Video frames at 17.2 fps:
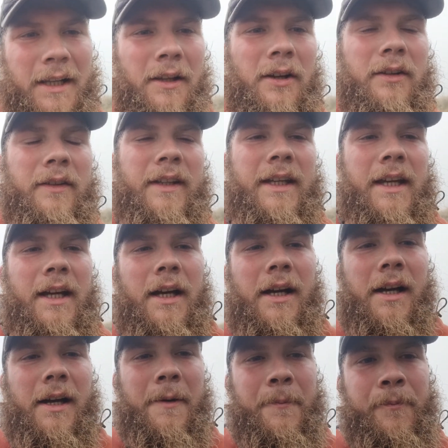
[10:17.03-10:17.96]
along
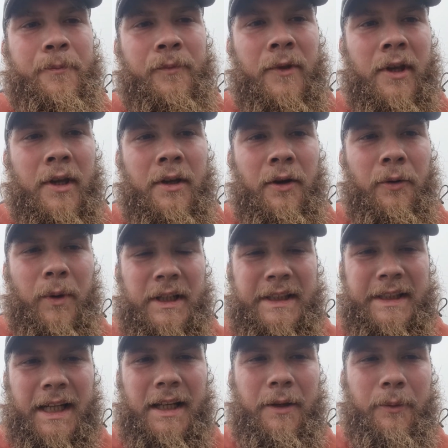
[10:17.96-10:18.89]
the
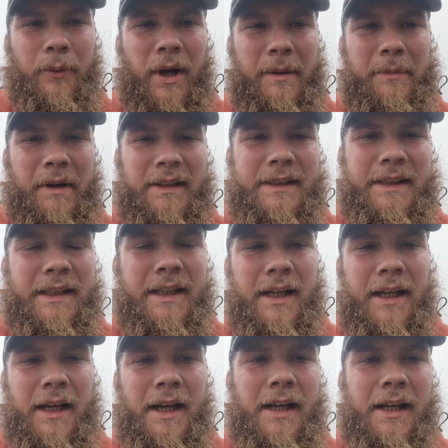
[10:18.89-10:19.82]
West Highland Way back to the
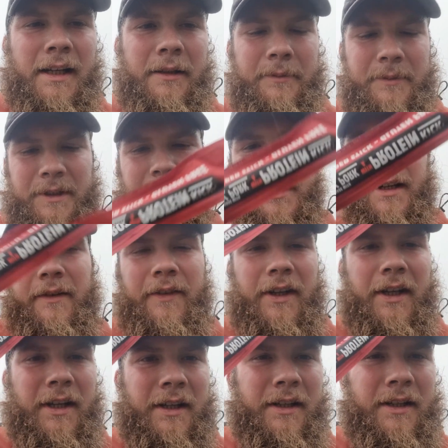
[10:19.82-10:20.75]
car. I'm just going to
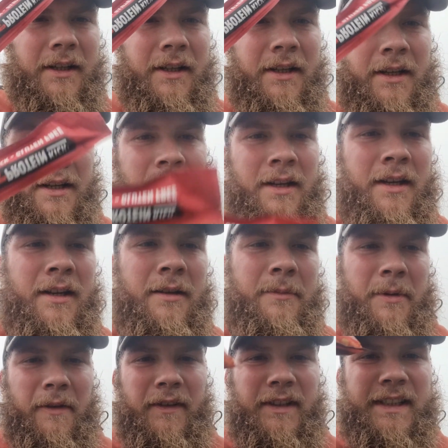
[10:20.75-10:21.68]
have
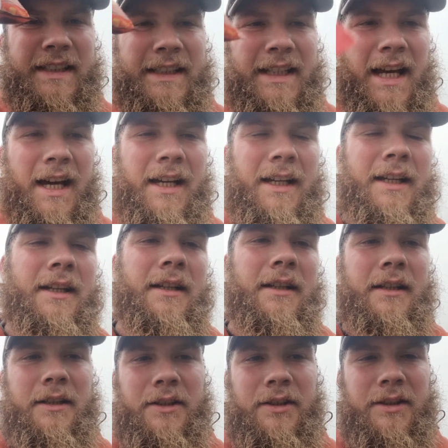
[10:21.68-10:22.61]
a snack
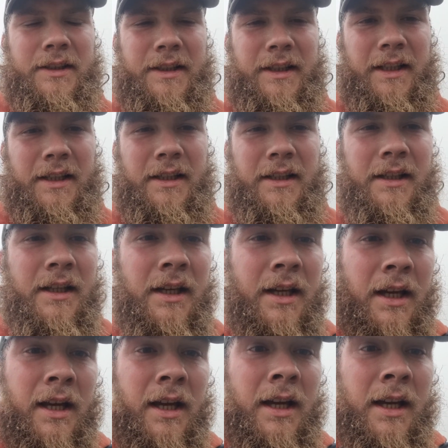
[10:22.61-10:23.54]
just to
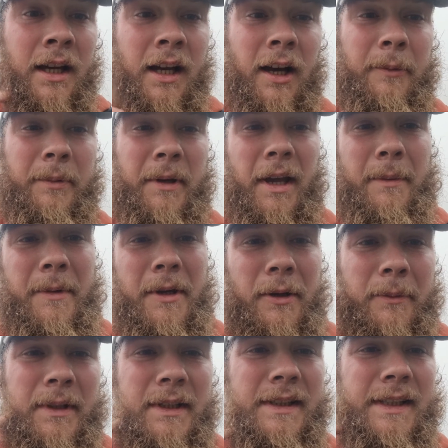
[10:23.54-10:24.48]
help get me
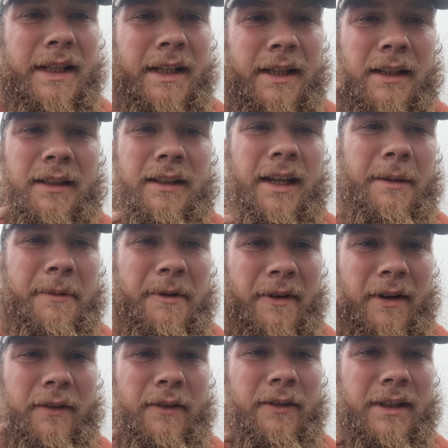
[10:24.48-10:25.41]
up this hill, get me
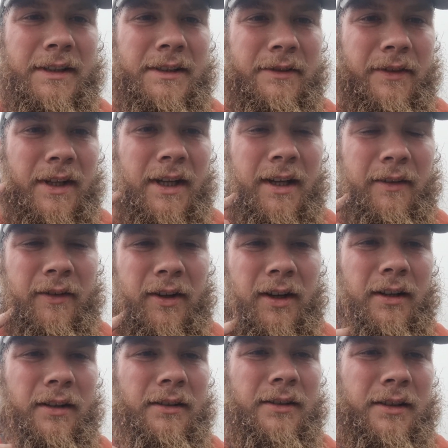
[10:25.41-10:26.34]
around the rest of it. I've
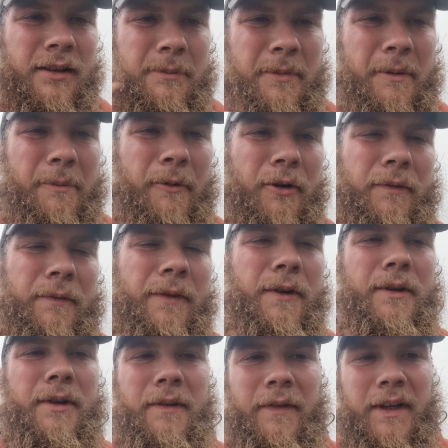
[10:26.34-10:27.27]
got a bit more
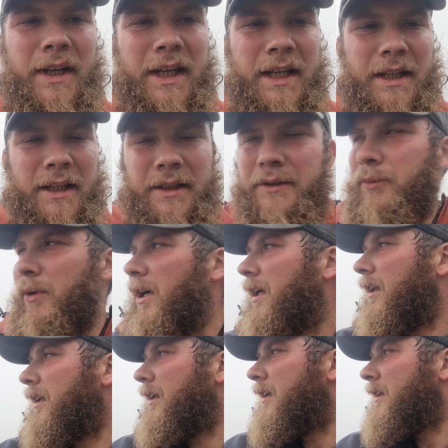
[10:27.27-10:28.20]
food if I need it as
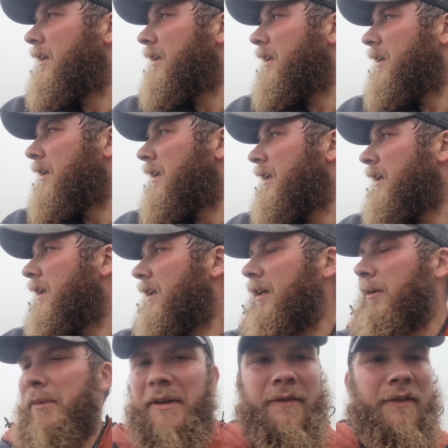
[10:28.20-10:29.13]
well.
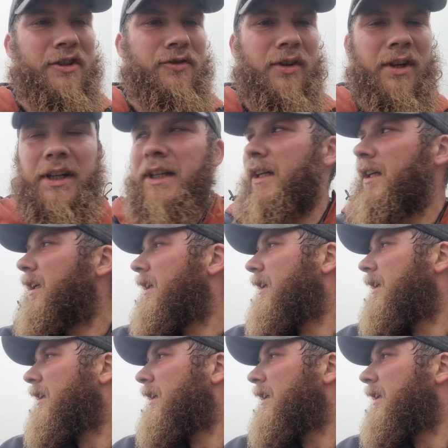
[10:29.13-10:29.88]
bit of a drink.